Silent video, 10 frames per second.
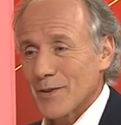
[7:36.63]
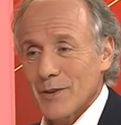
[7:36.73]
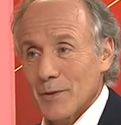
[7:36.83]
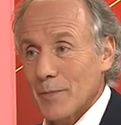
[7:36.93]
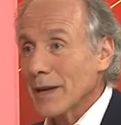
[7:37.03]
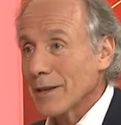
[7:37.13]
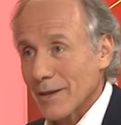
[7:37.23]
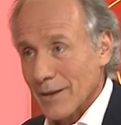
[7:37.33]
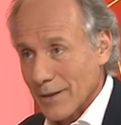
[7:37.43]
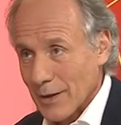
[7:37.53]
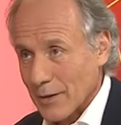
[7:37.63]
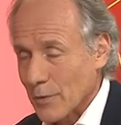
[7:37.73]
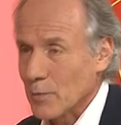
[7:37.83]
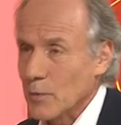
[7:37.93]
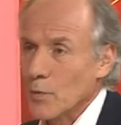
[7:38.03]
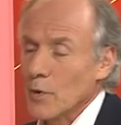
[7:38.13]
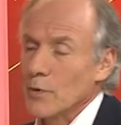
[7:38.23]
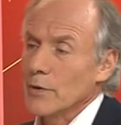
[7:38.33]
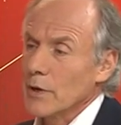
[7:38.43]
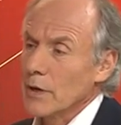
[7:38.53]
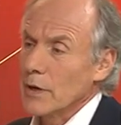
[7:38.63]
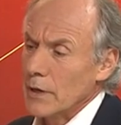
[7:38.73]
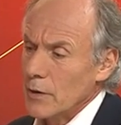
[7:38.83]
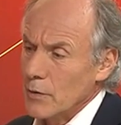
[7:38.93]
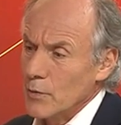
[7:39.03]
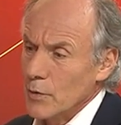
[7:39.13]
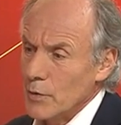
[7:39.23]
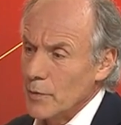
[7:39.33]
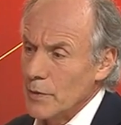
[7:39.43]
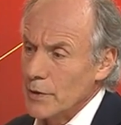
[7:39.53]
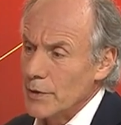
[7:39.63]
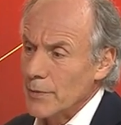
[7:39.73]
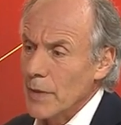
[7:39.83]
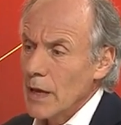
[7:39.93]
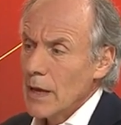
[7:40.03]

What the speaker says: in the banking sector that would warrant a royal commission.